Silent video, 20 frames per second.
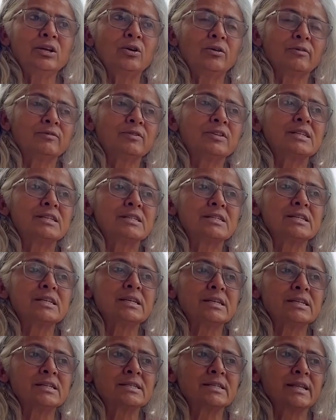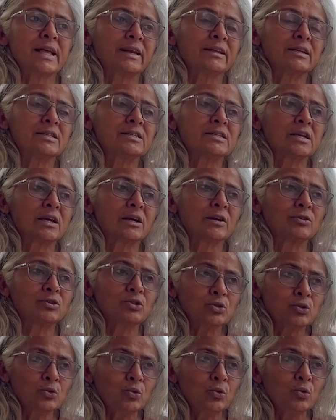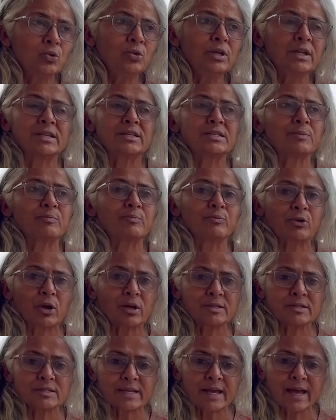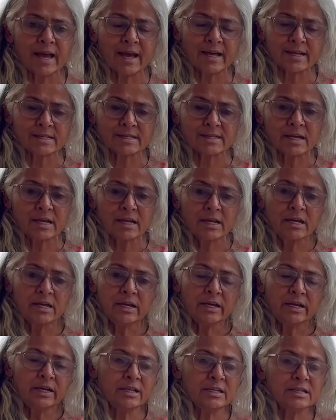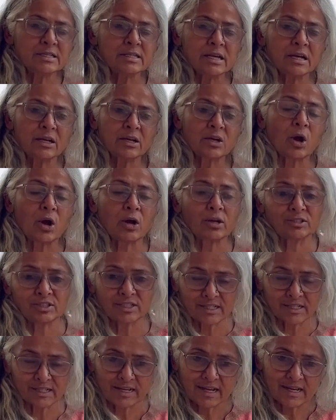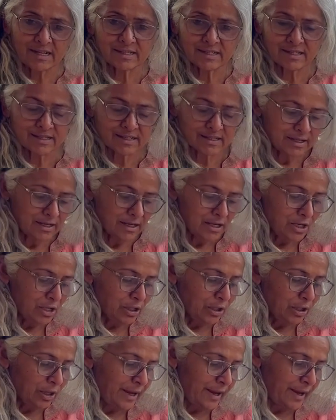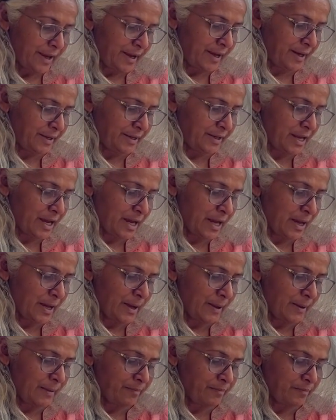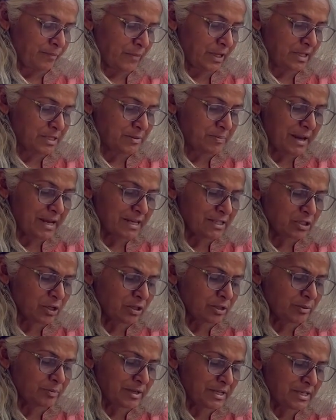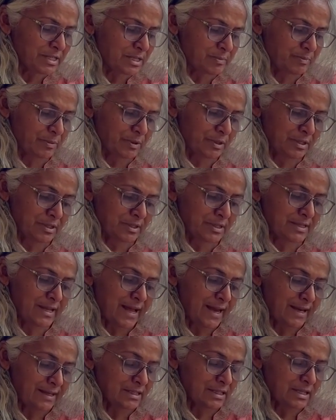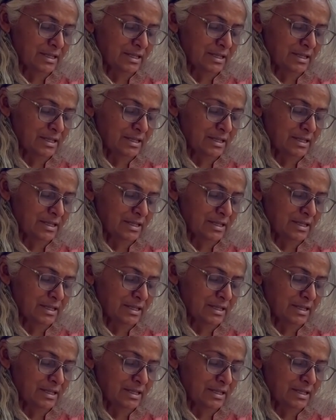of this is that it's a tool, it's a process, it's a consciousness, and it's based on the principles that